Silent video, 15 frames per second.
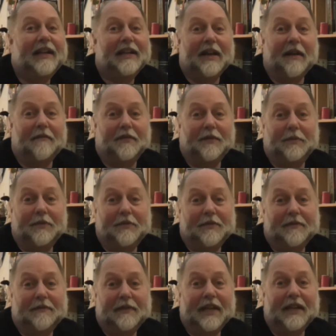
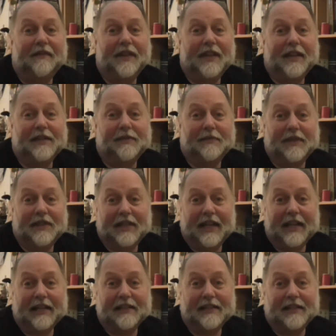comfortable evenings with the
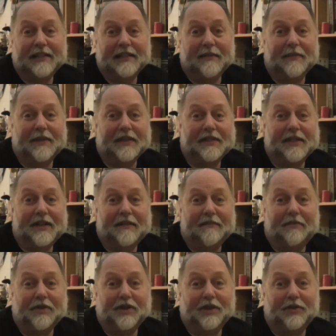kids and some of the staff
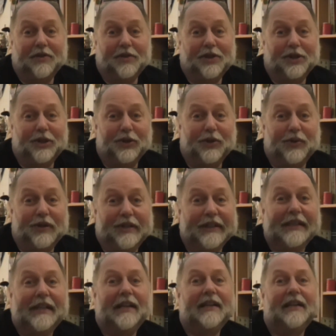watching Doctor Who
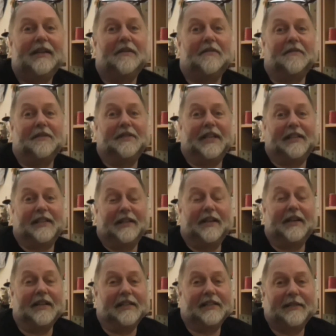on Saturday
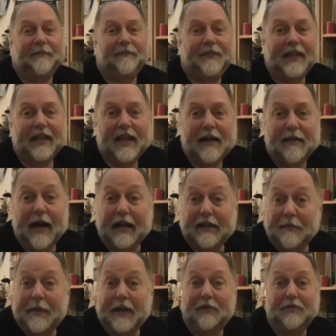nights, and
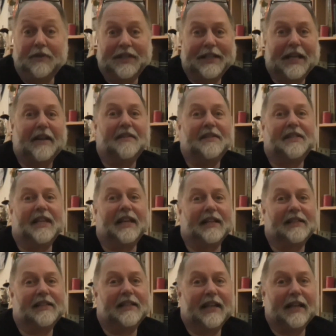the bell would announce
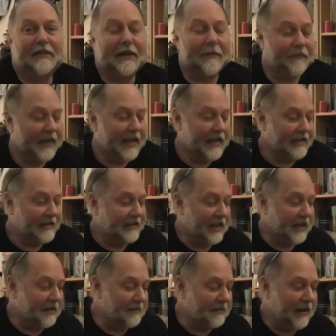that. Anyway,
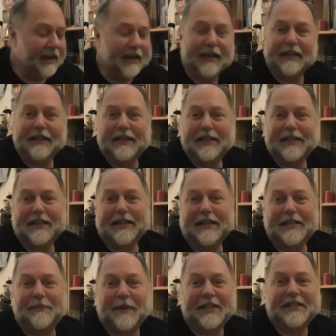so and the
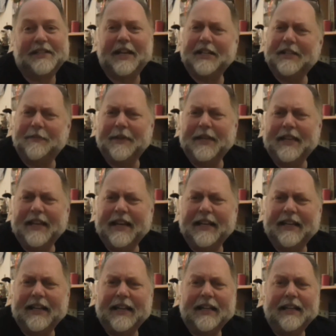inspector turned to me
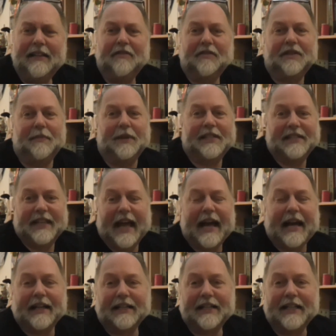and he looked a bit
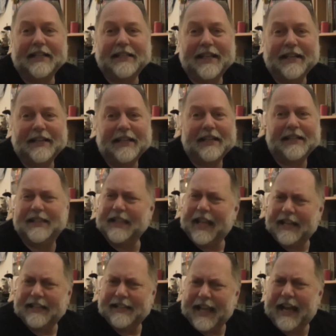sad, and he said, "Isn't
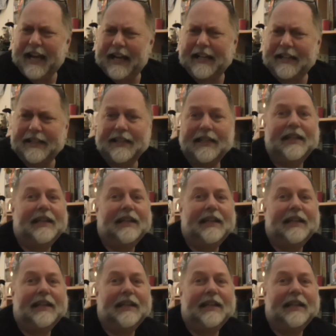that sad?"